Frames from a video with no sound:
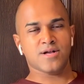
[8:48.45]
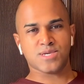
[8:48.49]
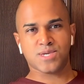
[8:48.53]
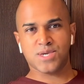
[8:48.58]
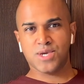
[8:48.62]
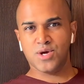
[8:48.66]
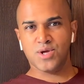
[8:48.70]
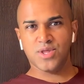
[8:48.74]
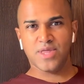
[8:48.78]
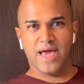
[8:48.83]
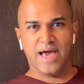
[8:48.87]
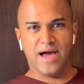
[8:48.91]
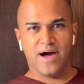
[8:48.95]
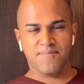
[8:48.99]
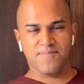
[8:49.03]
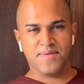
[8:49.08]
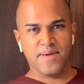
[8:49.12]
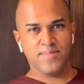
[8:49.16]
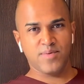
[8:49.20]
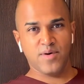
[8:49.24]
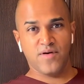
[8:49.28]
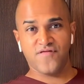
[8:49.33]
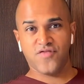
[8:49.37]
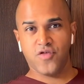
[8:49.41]
Until now,
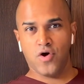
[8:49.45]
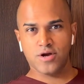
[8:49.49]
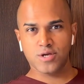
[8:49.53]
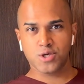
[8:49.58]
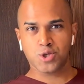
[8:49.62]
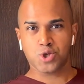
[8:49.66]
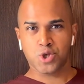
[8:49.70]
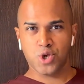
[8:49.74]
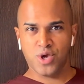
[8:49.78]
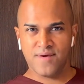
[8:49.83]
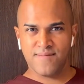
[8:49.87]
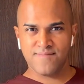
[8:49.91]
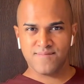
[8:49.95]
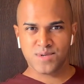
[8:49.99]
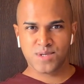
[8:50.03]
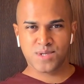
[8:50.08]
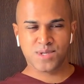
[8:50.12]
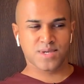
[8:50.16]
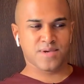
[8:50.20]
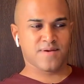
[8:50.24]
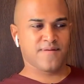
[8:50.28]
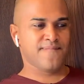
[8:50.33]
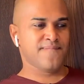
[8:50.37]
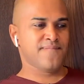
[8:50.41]
people thought
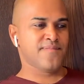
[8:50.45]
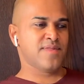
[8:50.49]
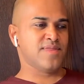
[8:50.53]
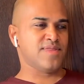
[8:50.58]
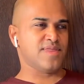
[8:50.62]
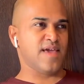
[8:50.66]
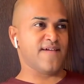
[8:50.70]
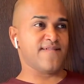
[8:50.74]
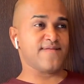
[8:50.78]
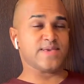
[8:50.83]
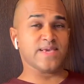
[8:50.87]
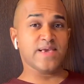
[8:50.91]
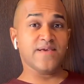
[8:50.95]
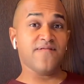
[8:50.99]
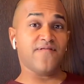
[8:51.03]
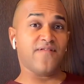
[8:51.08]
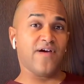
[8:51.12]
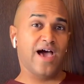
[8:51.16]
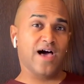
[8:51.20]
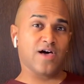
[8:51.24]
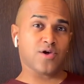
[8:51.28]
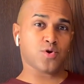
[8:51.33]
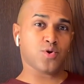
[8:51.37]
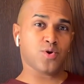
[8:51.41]
gyms, they've
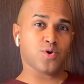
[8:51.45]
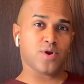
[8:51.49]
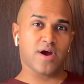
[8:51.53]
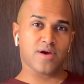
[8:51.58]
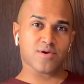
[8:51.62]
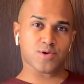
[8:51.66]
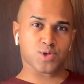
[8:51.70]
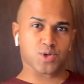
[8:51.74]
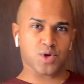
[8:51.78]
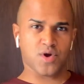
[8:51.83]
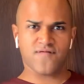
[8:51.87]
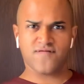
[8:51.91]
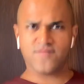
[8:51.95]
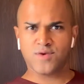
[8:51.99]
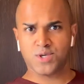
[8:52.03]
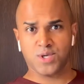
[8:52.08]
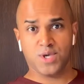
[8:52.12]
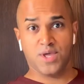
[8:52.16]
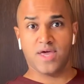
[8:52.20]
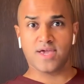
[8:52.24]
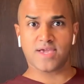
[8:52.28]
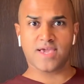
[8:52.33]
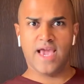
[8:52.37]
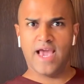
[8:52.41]
devalued our
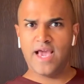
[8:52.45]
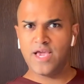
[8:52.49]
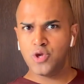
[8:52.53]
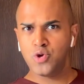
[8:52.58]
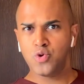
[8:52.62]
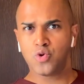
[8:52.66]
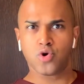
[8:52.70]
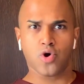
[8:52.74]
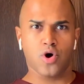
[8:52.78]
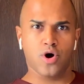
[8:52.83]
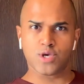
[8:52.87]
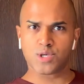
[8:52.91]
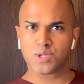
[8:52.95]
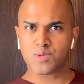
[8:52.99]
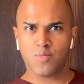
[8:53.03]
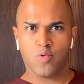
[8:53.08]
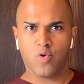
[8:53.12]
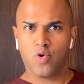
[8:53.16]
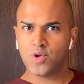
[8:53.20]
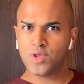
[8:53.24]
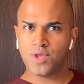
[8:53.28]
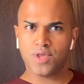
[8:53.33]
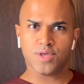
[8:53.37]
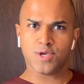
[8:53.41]
service. They're like, hey, you cost
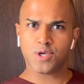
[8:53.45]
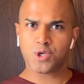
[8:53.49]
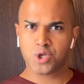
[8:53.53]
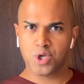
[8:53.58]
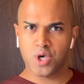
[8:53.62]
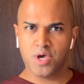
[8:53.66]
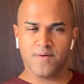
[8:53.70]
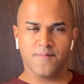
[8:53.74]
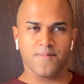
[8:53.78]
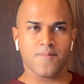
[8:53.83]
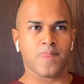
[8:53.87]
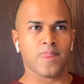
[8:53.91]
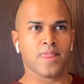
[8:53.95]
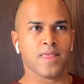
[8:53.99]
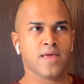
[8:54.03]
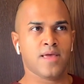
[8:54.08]
more than the gym.